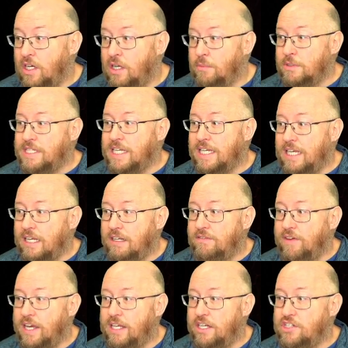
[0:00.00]
We're taking
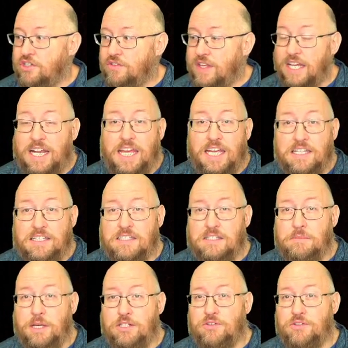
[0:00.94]
advantage of that
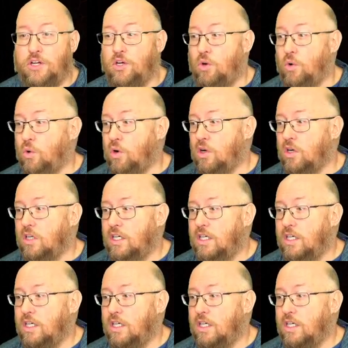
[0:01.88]
asymmetric core,